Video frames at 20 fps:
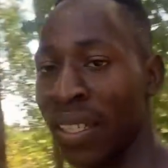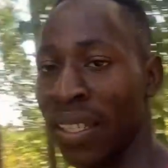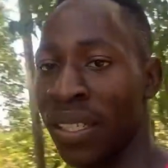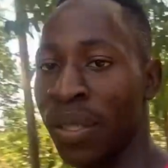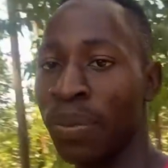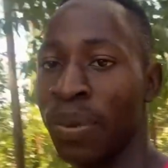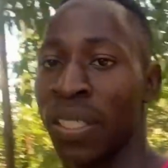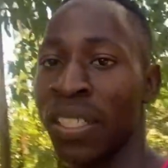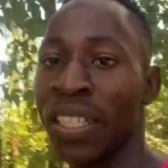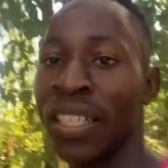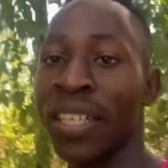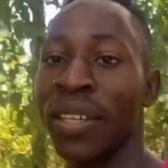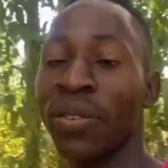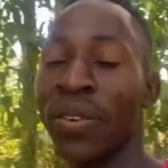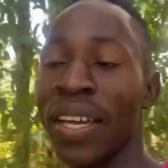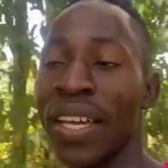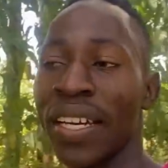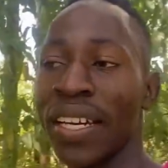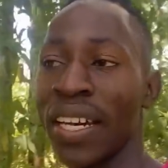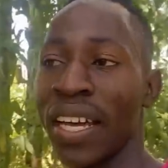especially
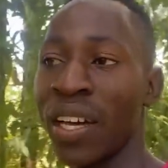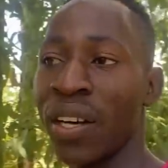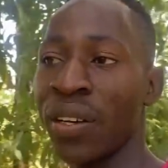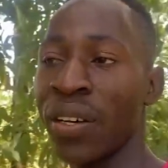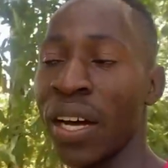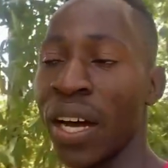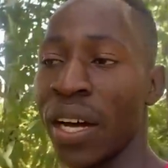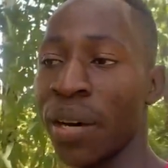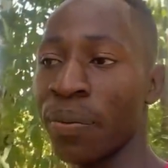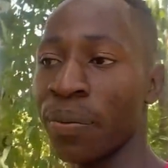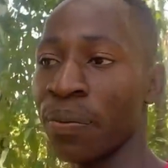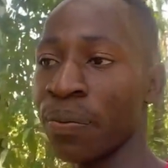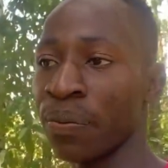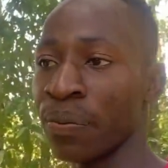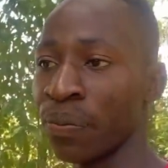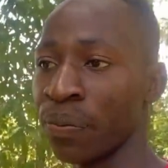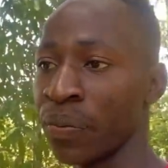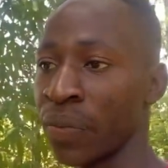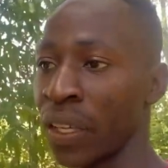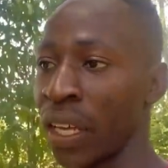right now
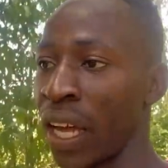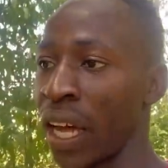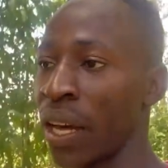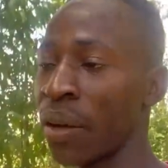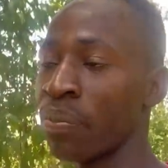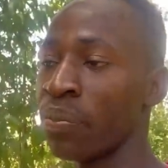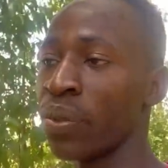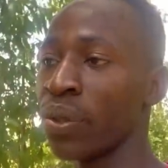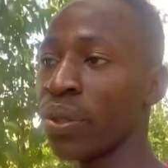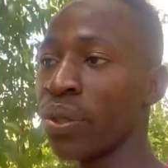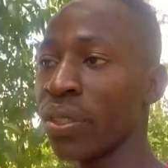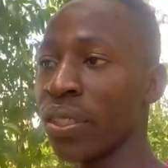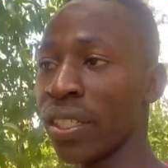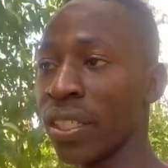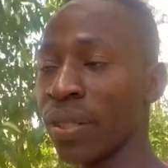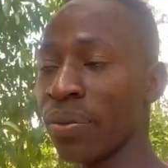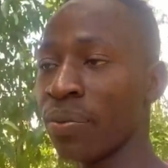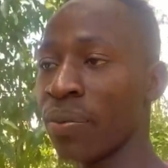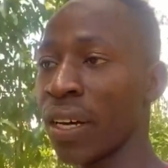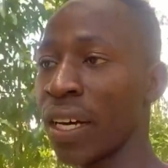I'm
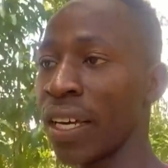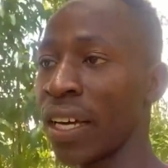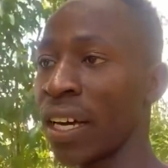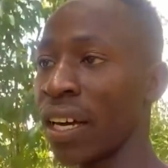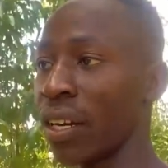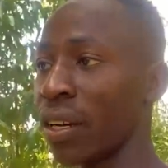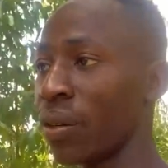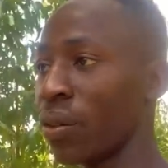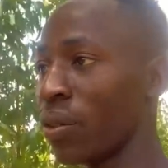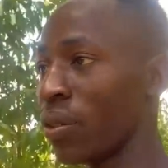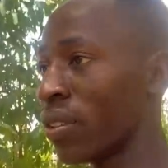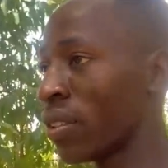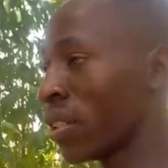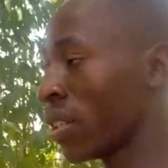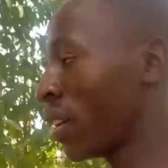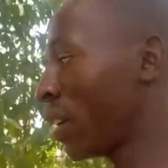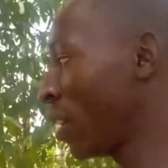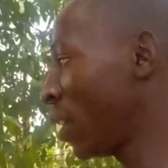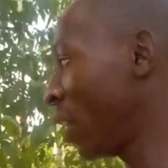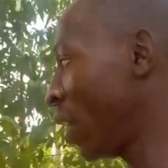building my house.
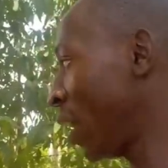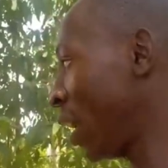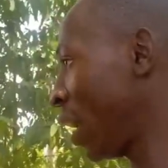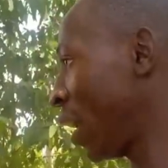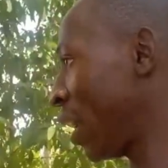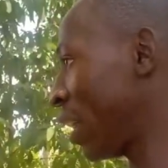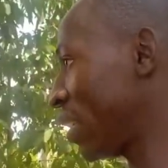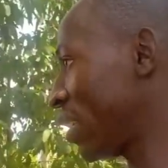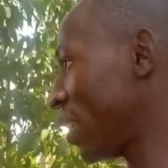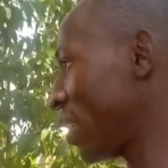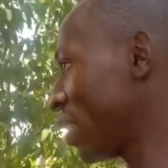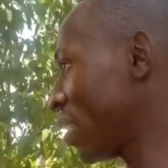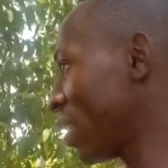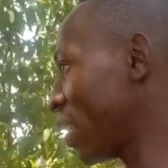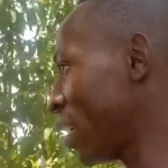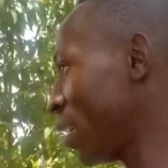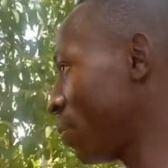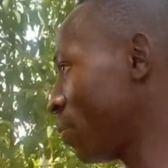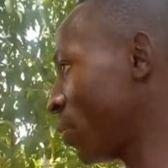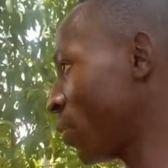I just
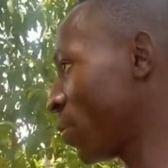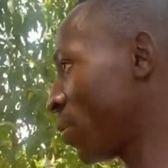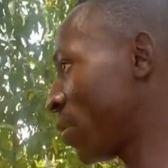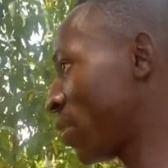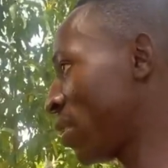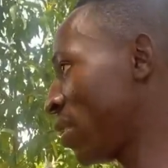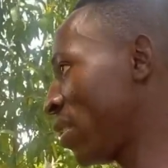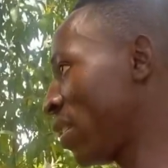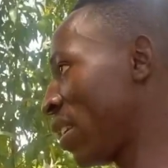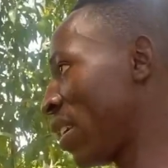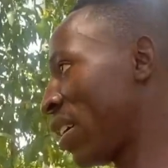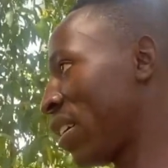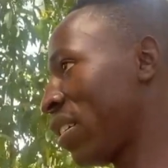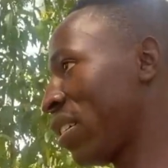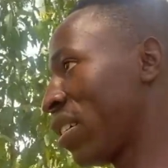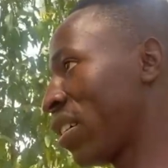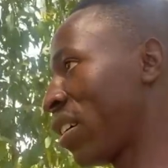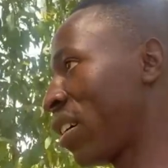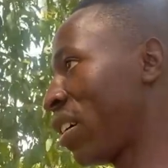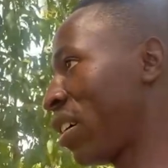came to see
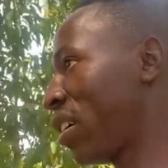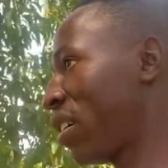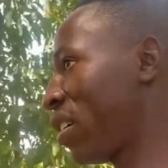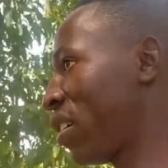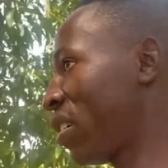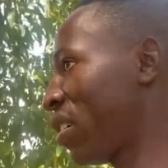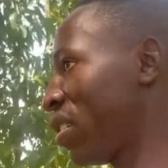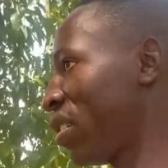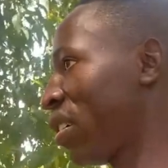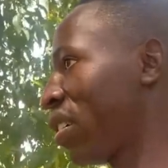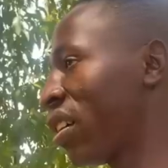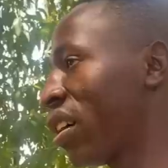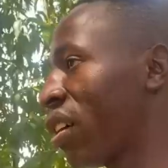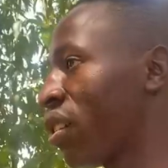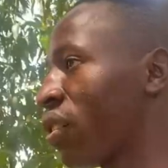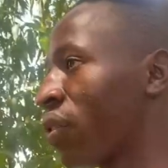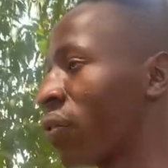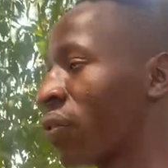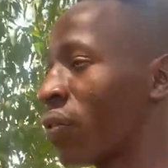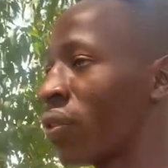the kind
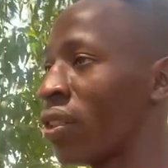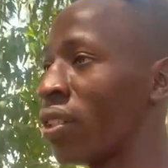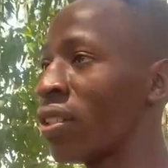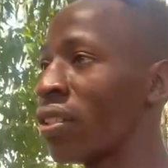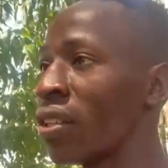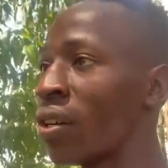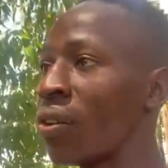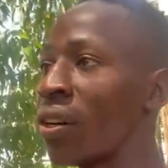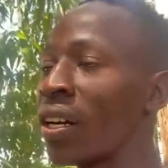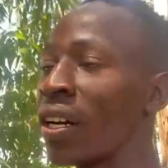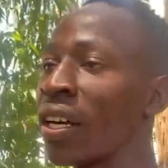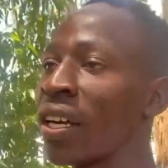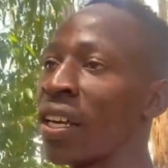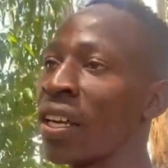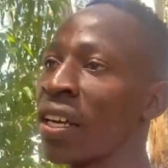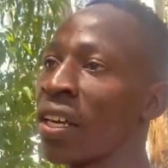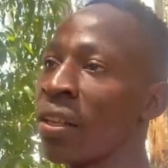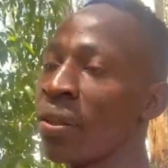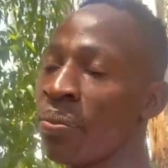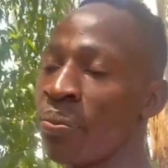of trees they wanna
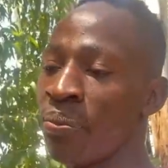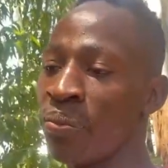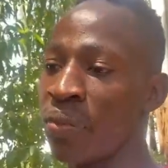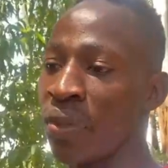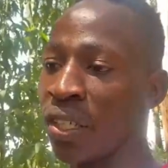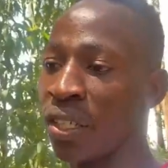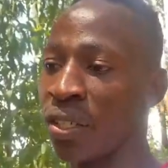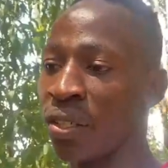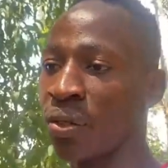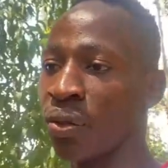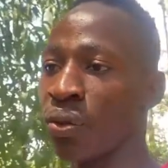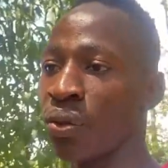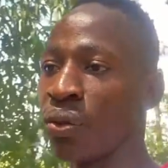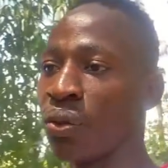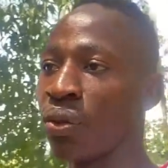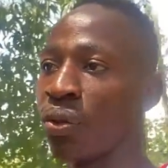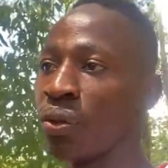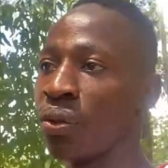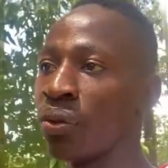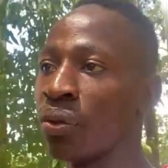help me to